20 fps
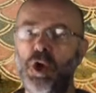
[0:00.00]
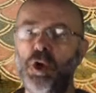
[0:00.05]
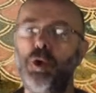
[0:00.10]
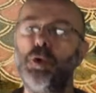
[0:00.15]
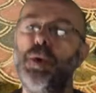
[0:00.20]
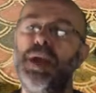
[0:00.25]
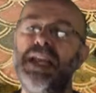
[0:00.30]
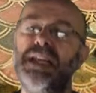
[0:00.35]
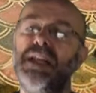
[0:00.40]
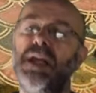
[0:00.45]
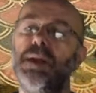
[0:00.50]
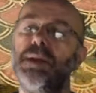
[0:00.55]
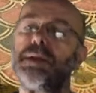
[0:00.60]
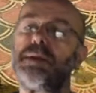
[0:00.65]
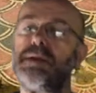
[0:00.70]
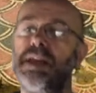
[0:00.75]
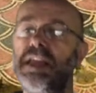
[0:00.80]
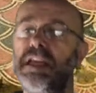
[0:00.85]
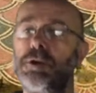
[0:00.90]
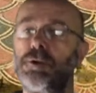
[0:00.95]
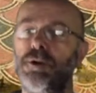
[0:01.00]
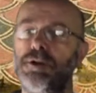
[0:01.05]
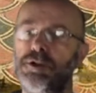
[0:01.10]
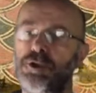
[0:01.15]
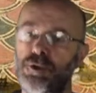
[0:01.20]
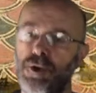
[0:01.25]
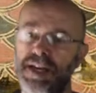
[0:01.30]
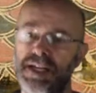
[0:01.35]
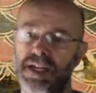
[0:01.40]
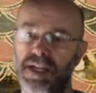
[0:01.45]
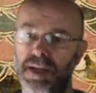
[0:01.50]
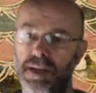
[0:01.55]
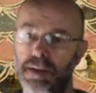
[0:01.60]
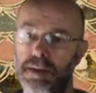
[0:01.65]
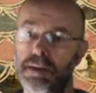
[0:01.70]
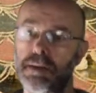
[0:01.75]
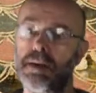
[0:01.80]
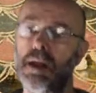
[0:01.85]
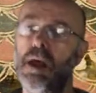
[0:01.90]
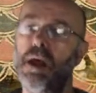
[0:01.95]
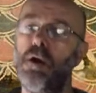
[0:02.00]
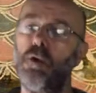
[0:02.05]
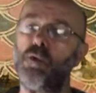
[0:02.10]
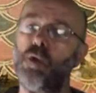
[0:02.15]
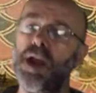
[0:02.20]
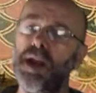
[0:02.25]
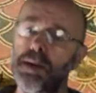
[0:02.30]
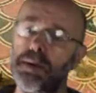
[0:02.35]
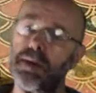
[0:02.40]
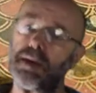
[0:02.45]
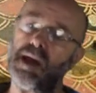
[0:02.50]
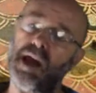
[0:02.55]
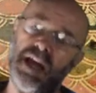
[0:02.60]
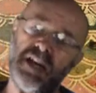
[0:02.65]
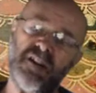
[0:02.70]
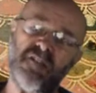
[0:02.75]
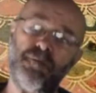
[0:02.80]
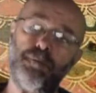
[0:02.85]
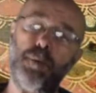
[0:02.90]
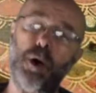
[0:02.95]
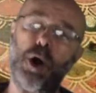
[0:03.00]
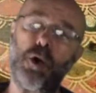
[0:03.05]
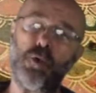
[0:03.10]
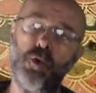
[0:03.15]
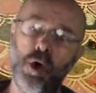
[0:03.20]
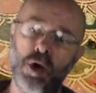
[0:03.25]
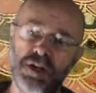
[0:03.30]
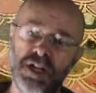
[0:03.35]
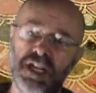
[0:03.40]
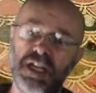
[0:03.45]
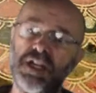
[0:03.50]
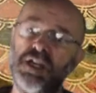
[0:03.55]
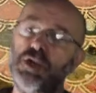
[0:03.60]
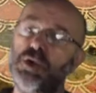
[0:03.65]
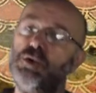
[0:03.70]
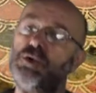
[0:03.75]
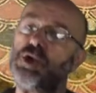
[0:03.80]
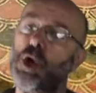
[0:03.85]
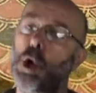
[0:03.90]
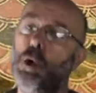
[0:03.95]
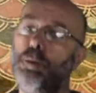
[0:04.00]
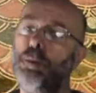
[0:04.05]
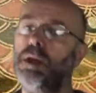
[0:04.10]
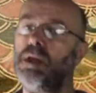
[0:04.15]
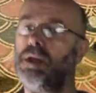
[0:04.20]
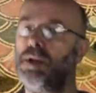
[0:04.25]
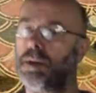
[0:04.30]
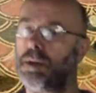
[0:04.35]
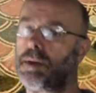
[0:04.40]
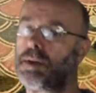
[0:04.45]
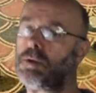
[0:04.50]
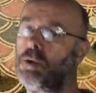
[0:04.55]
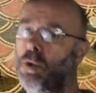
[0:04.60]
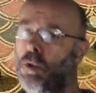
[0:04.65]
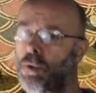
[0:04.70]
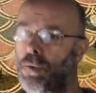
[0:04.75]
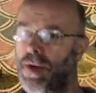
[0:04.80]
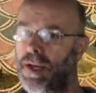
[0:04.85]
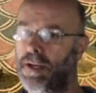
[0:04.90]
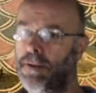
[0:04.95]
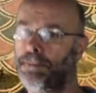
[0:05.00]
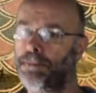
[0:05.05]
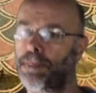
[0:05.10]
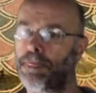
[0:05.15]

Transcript: who in his sacred treatise writes a kind of parodic utopian story